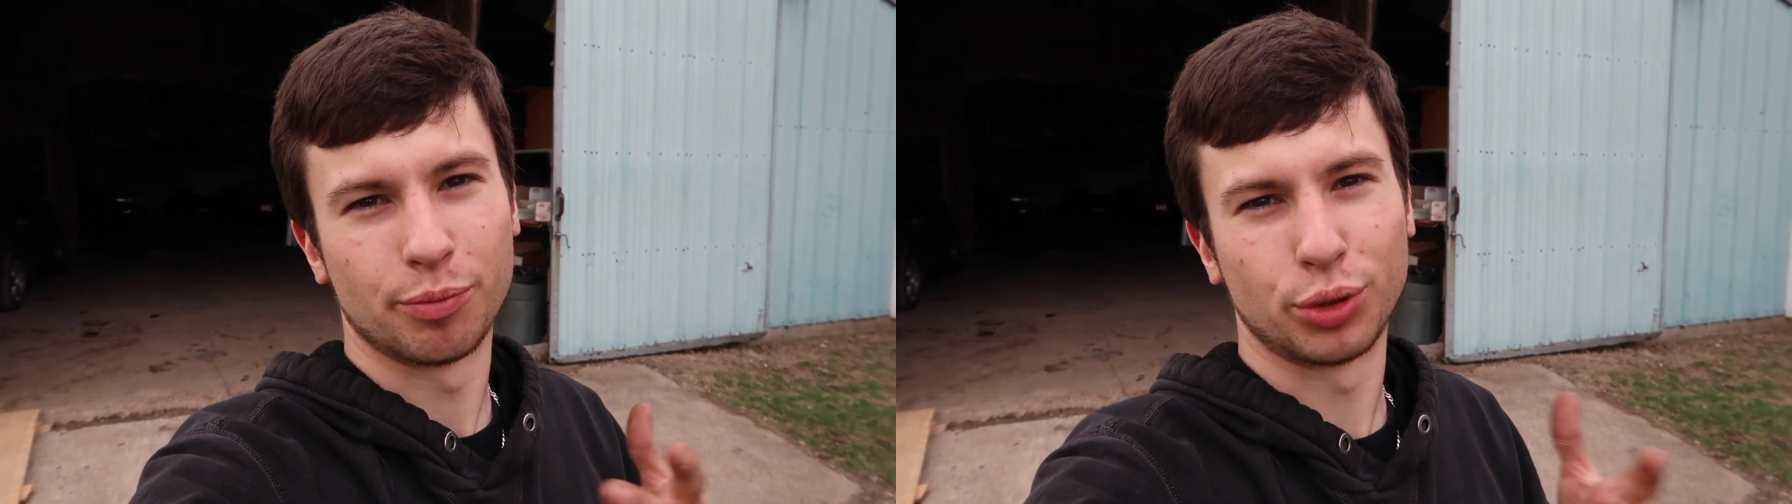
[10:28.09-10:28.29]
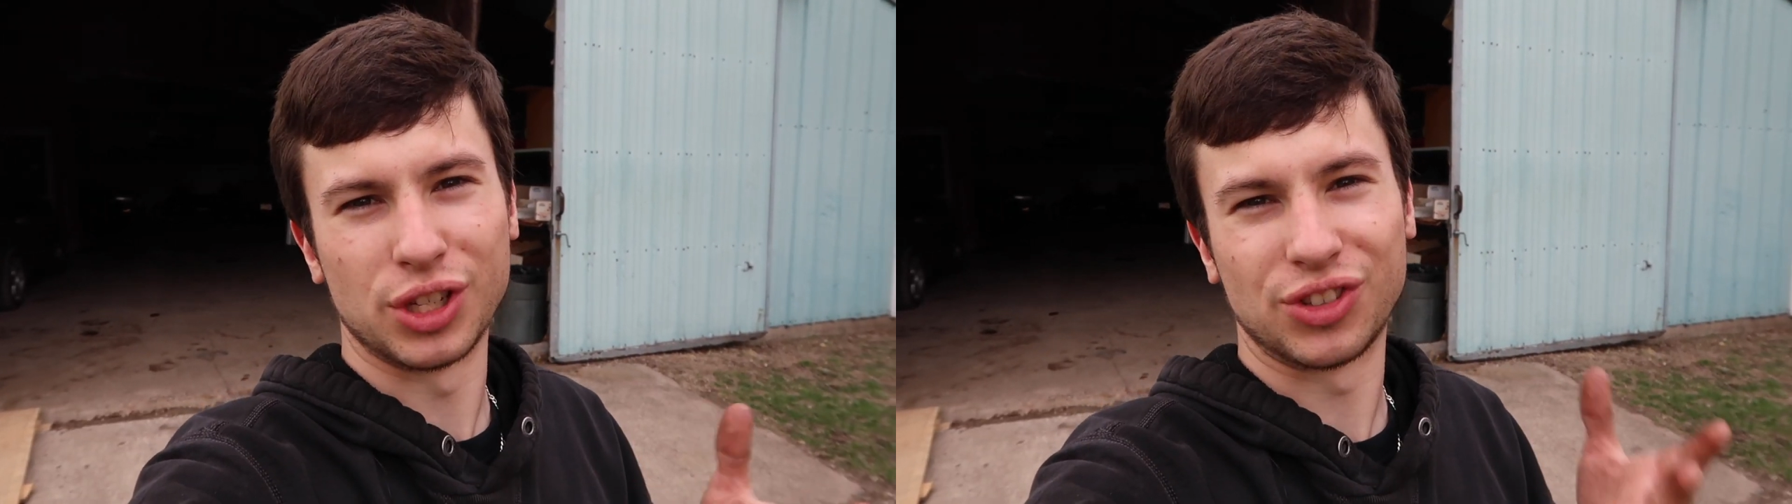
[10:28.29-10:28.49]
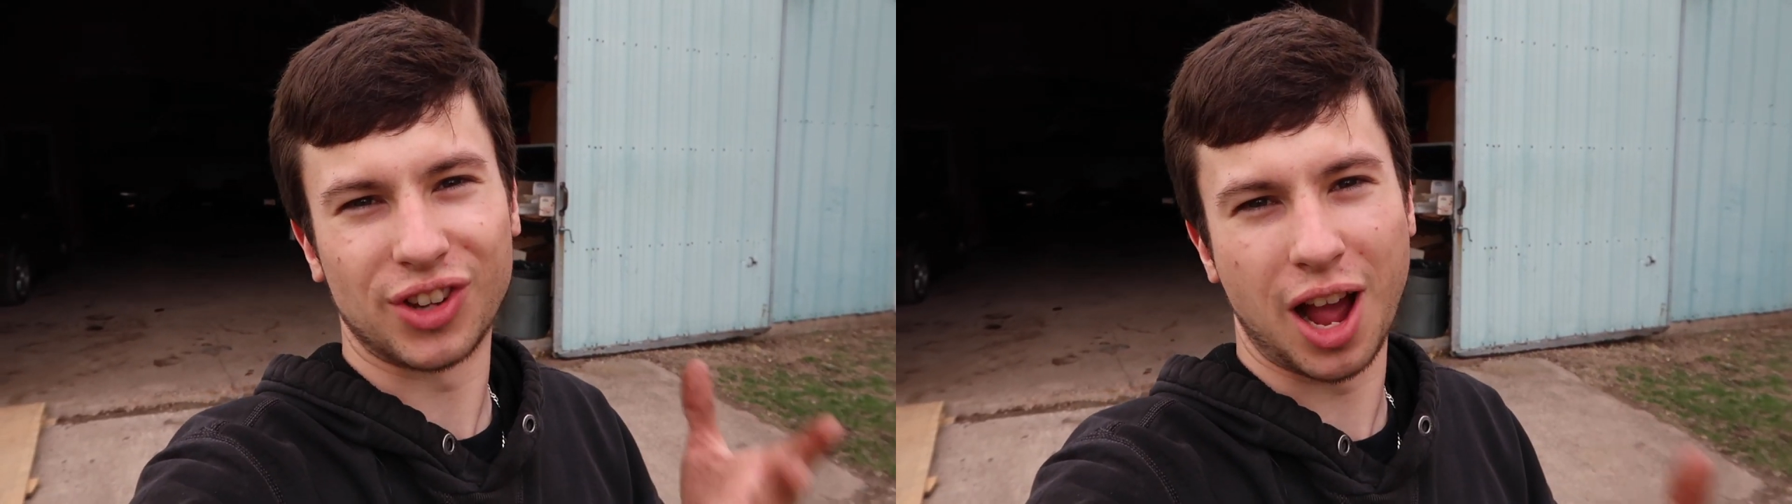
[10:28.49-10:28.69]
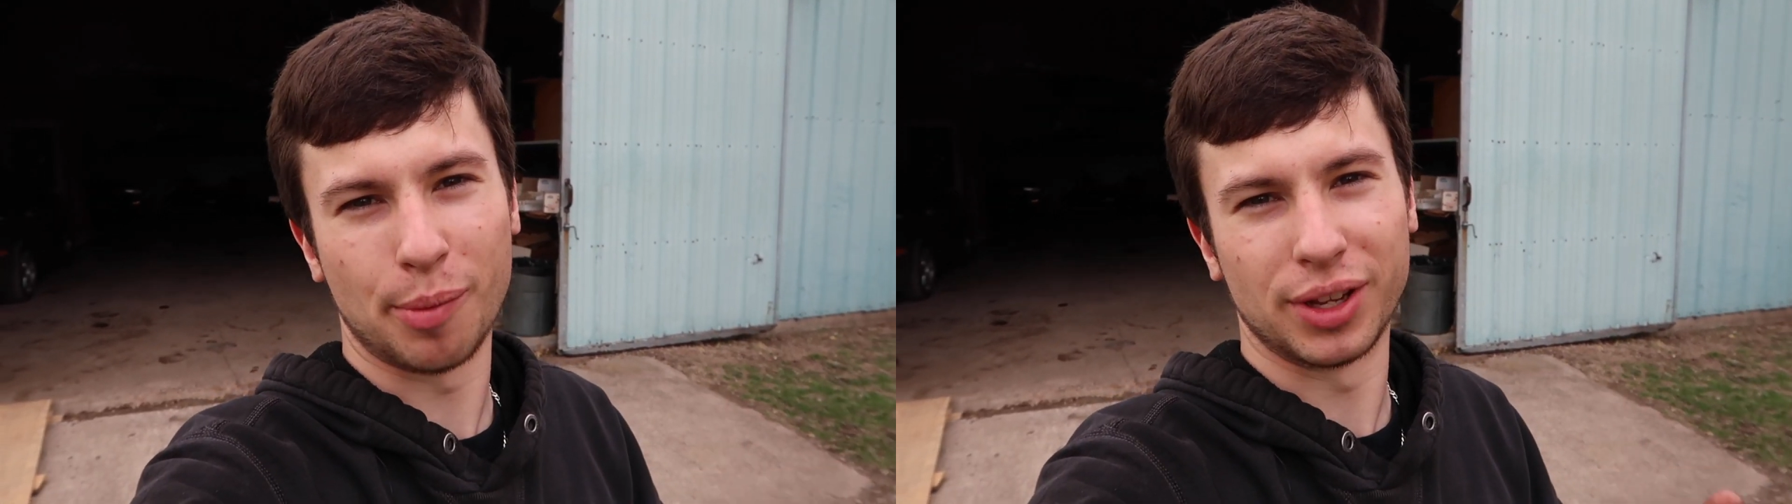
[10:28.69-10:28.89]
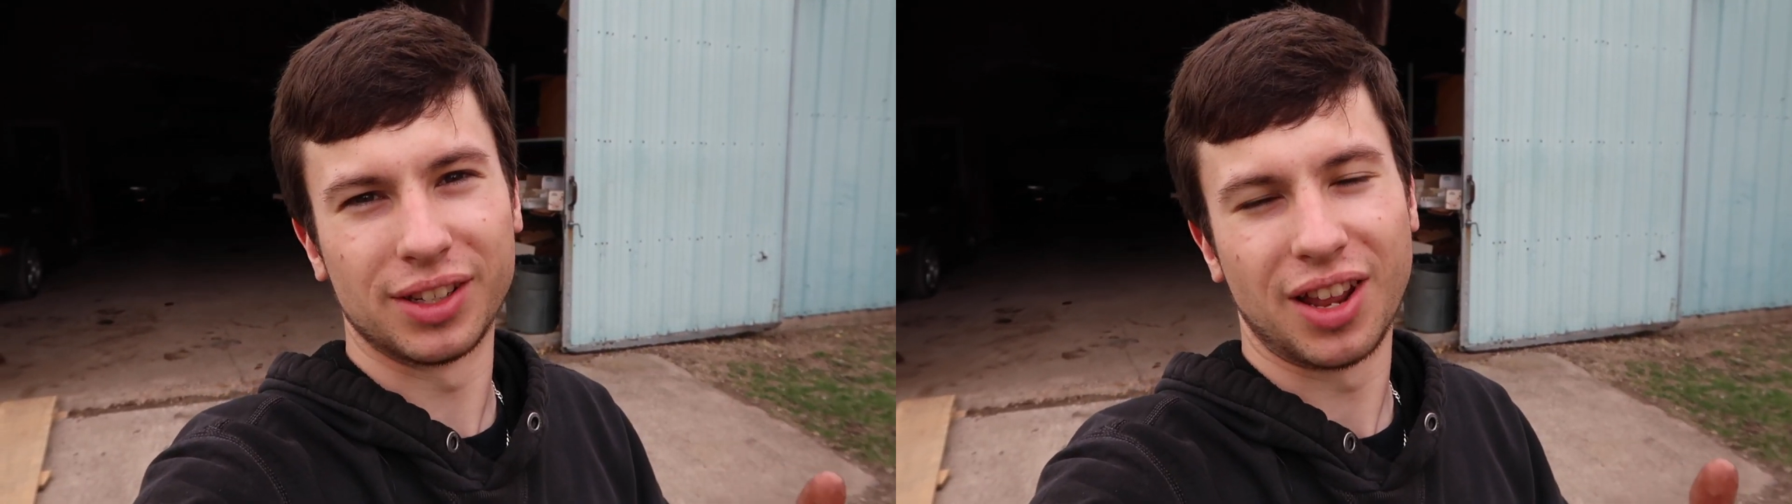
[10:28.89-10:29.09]
please
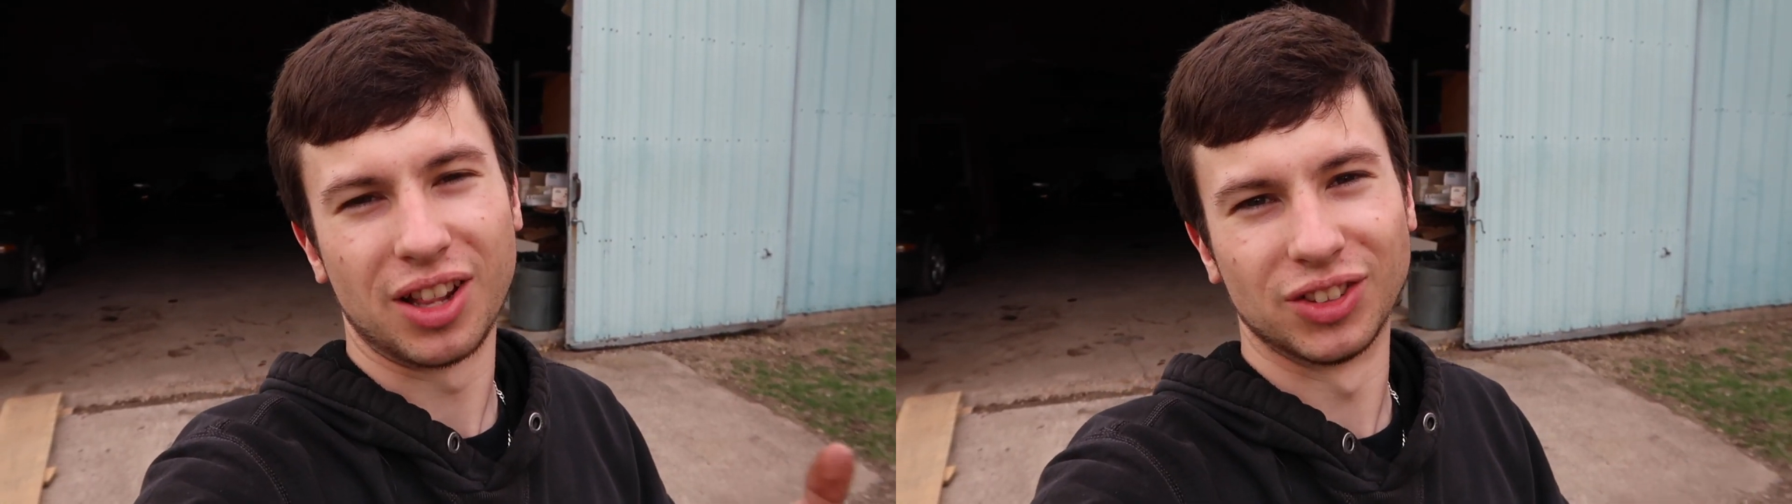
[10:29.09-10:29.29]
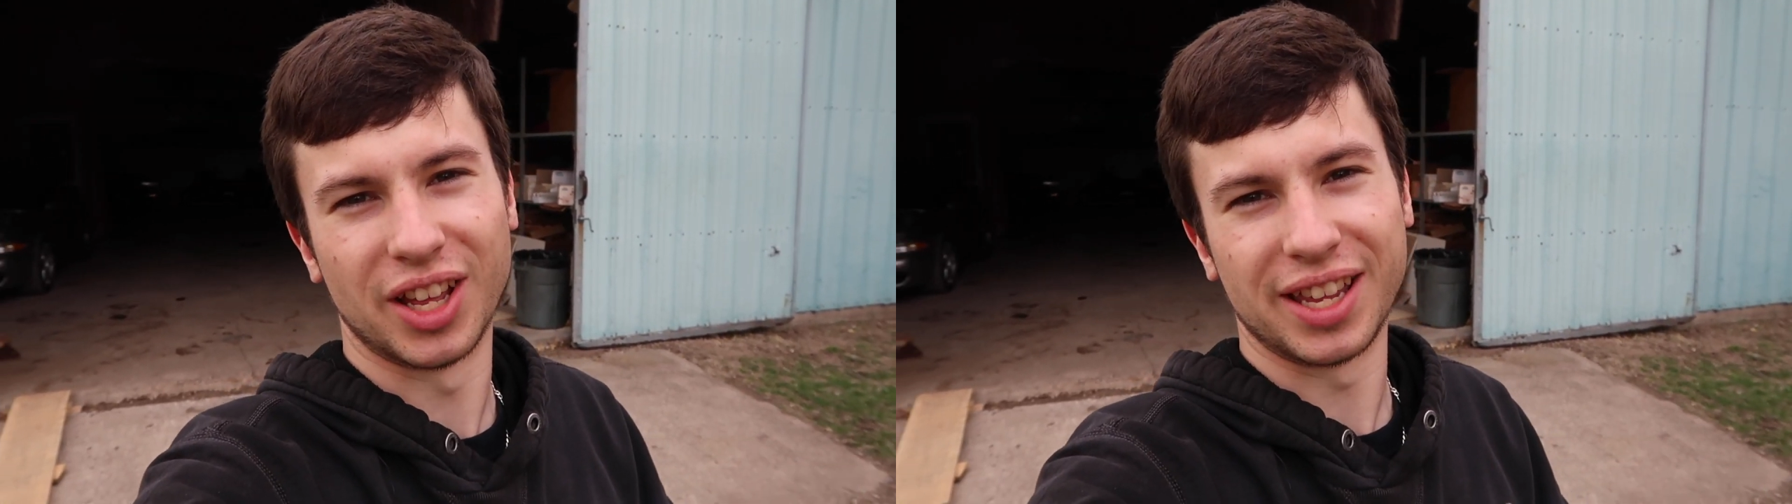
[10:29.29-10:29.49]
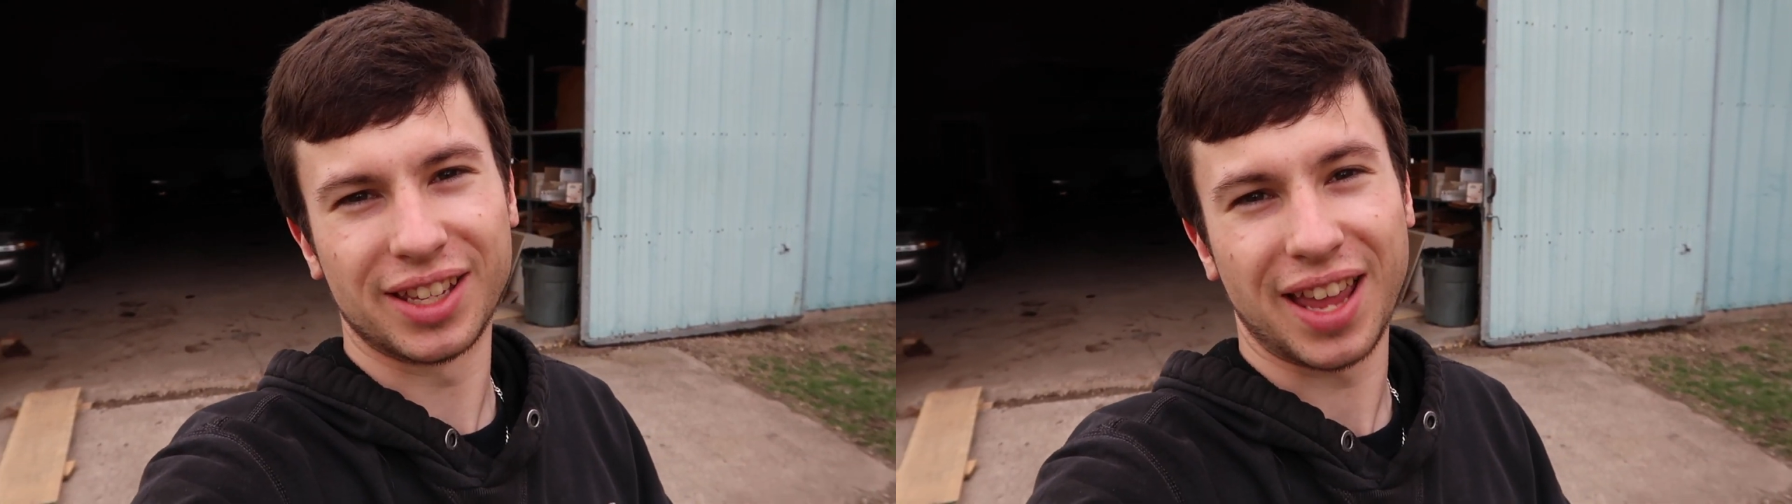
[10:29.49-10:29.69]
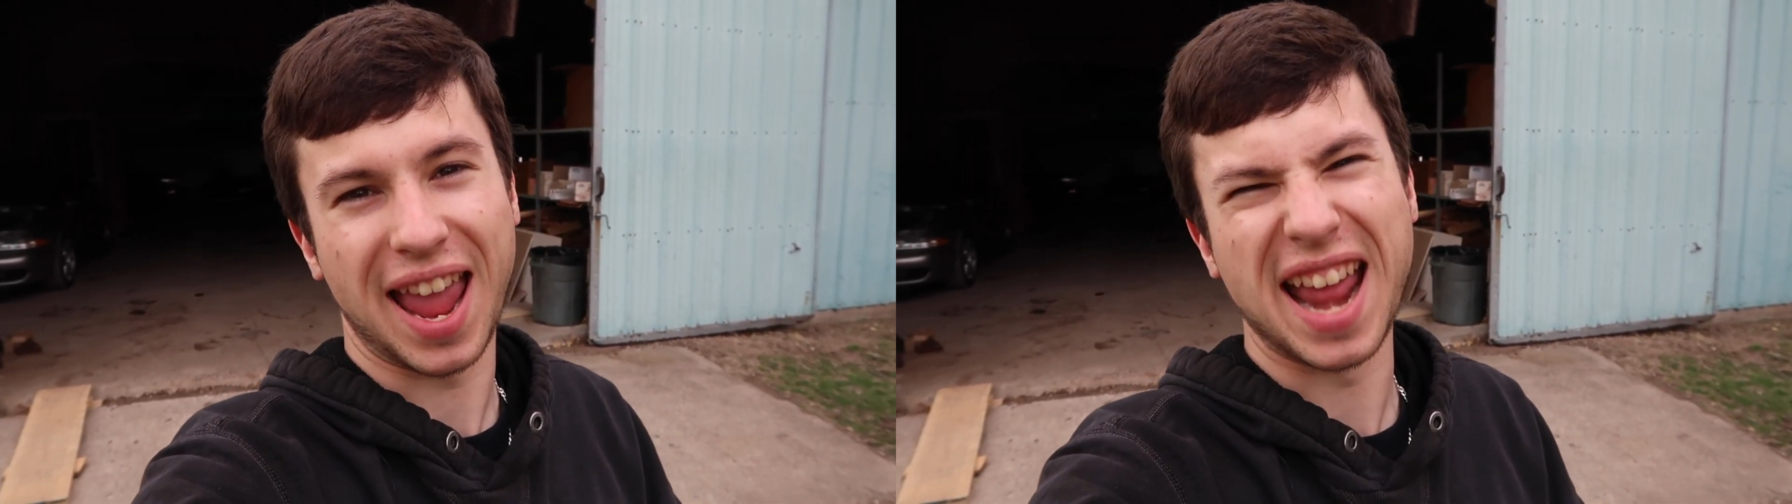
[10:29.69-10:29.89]
comment, like,